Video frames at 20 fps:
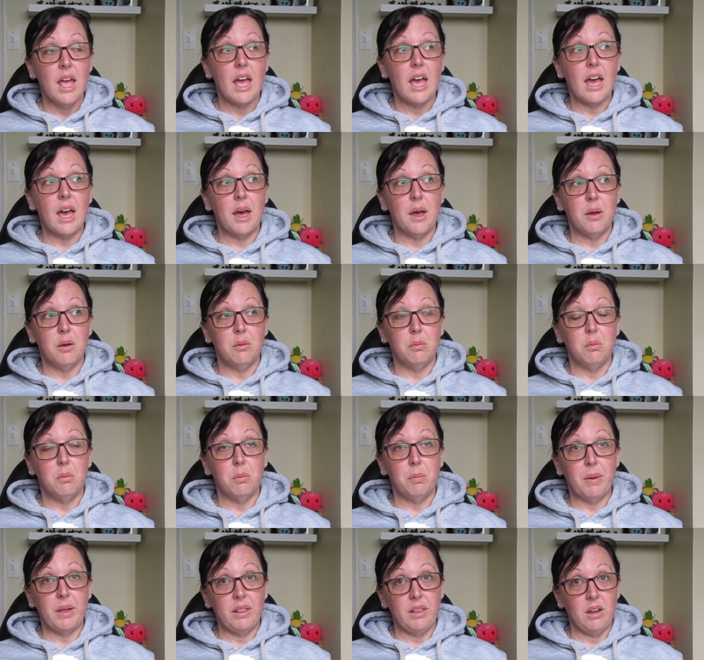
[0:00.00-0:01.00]
um,
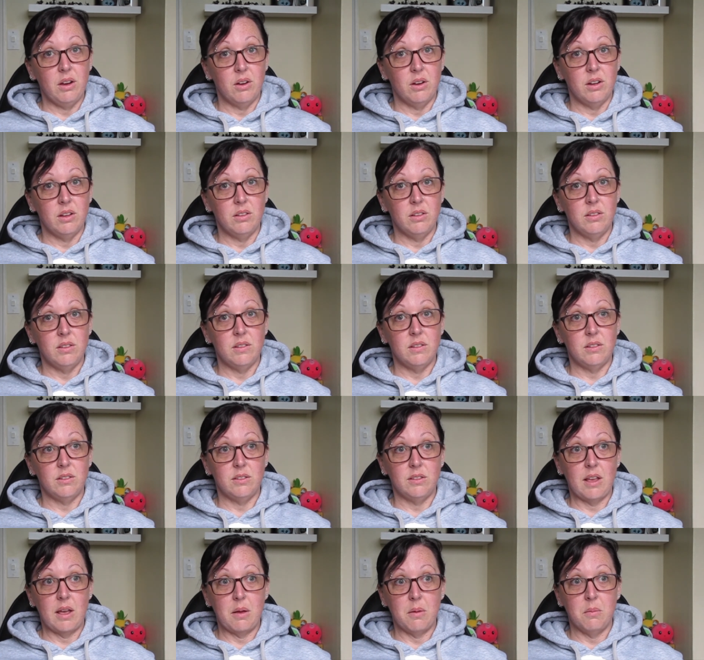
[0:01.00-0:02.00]
but there is
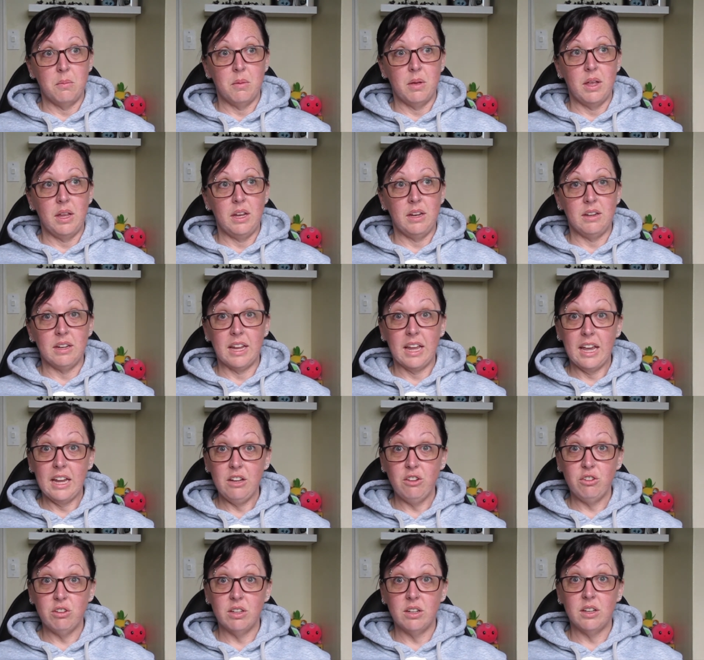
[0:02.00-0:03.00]
some
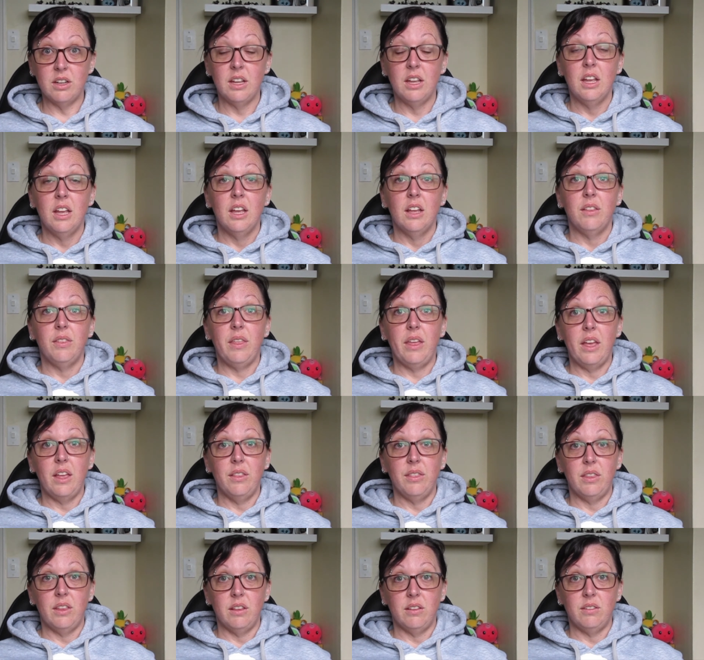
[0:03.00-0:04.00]
indication
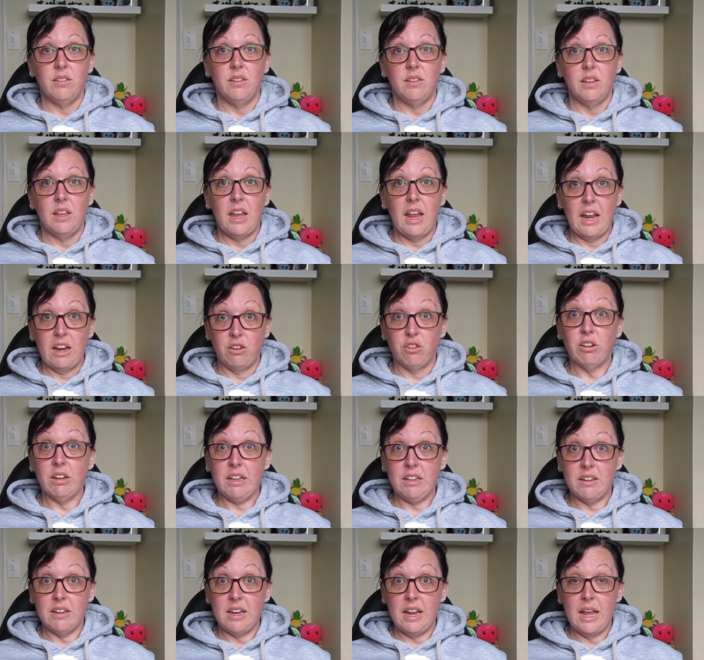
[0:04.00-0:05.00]
that this
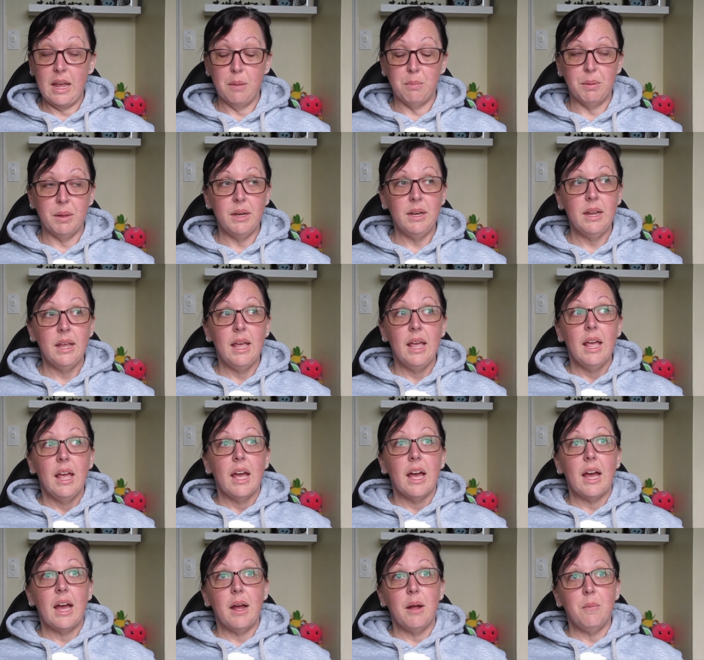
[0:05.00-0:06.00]
actually did happen.
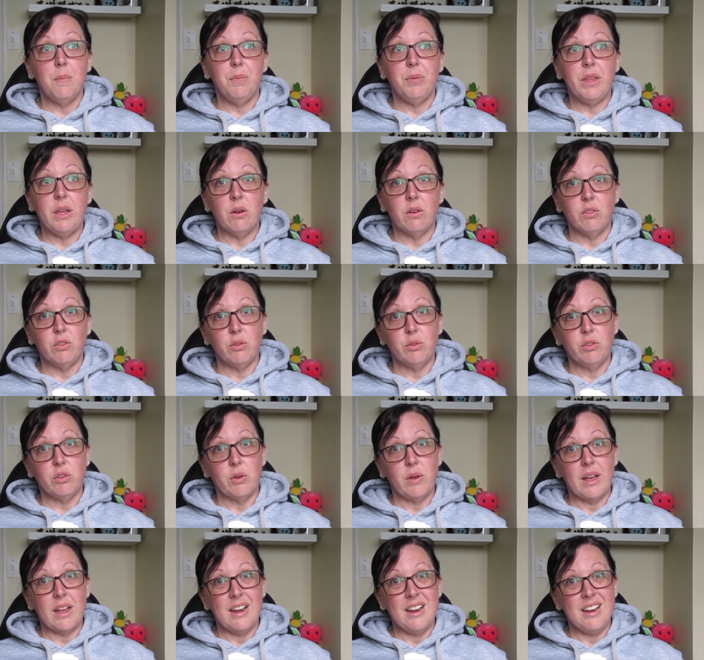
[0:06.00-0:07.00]
Um, there is
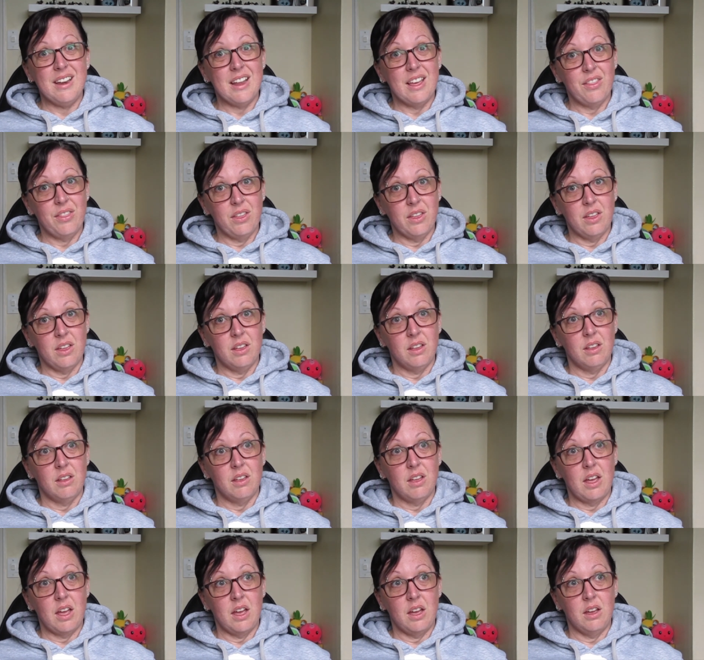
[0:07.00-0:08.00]
also another
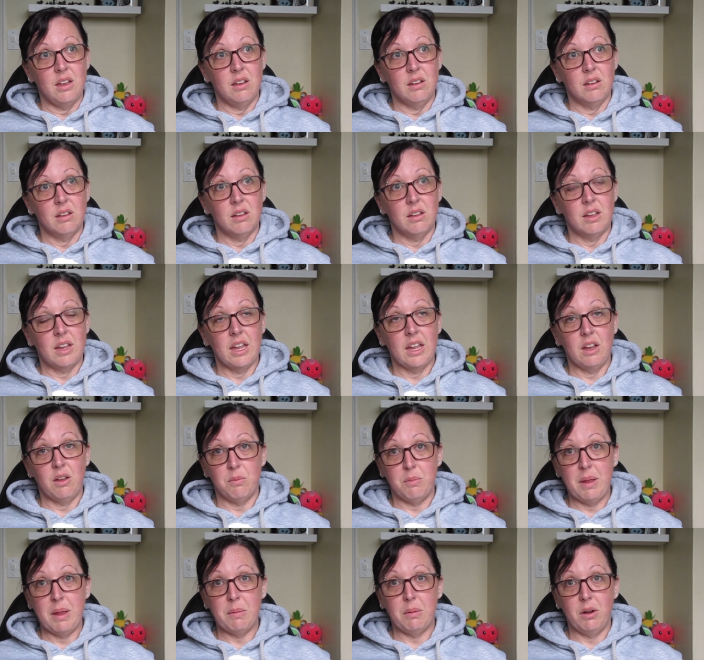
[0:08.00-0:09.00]
uh, king
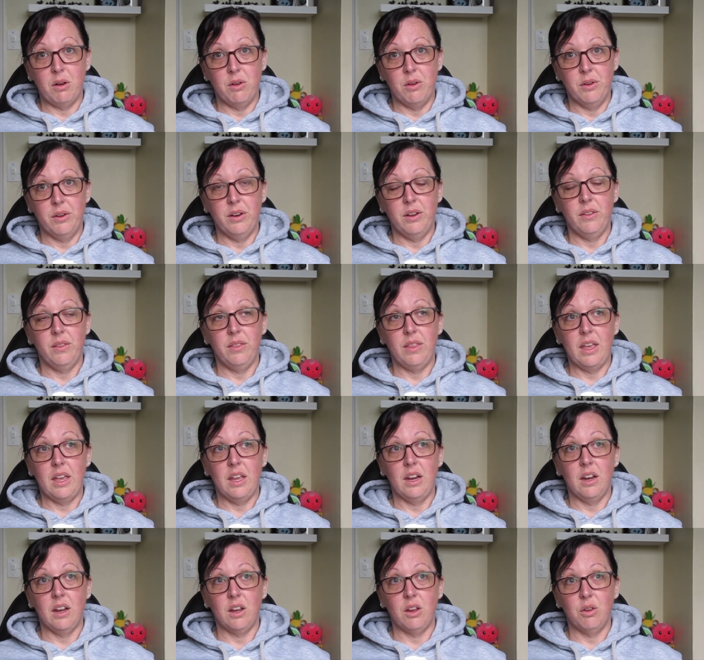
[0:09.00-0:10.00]
of Babylon
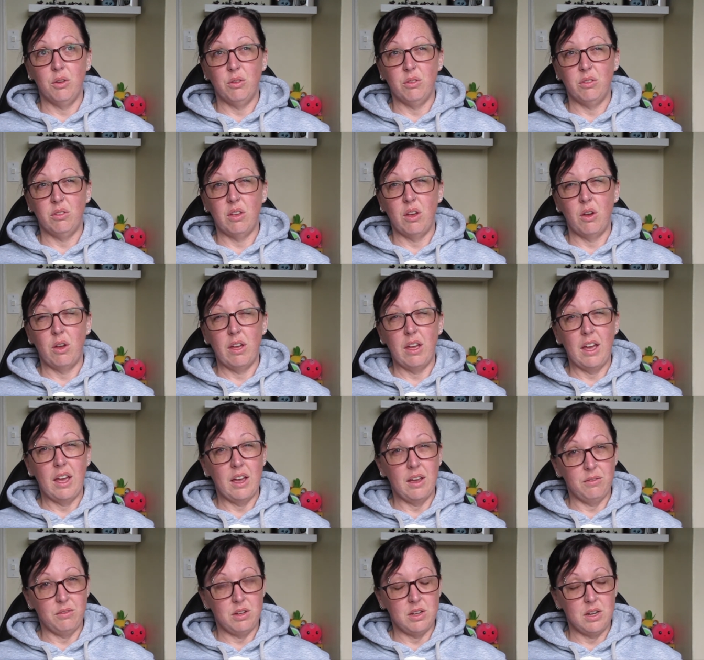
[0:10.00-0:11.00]
that occurs
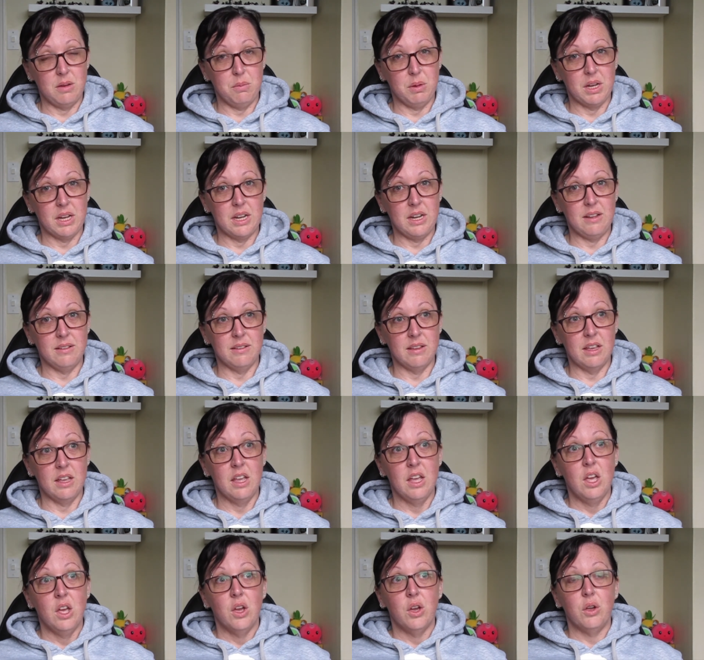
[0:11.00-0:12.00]
after Nebuchadnezzar,
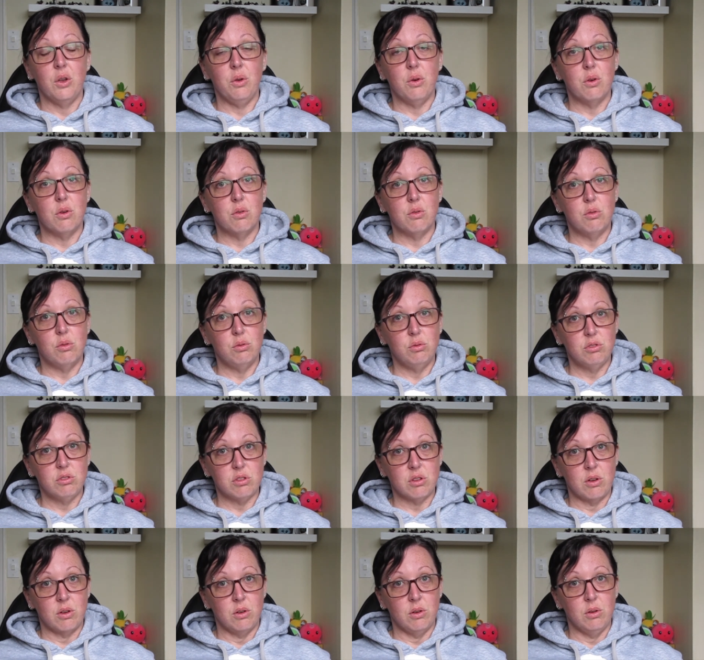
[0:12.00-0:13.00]
who
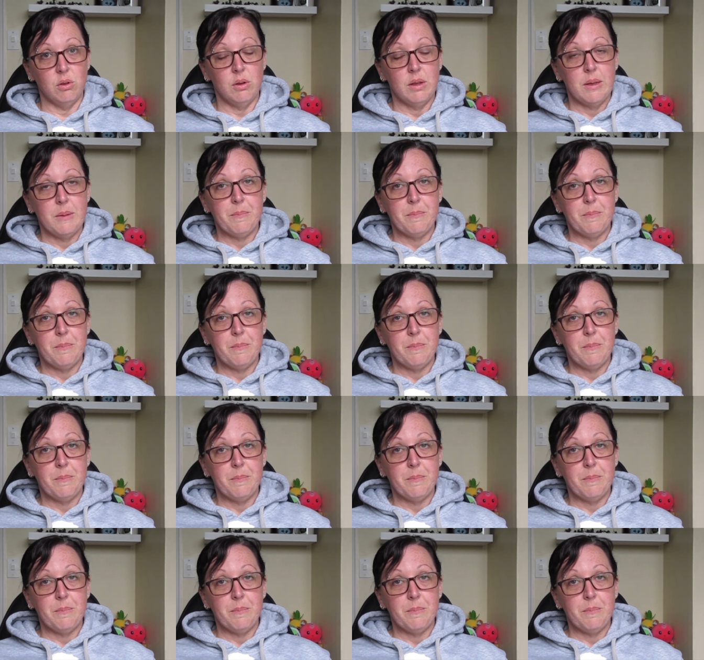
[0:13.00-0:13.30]
also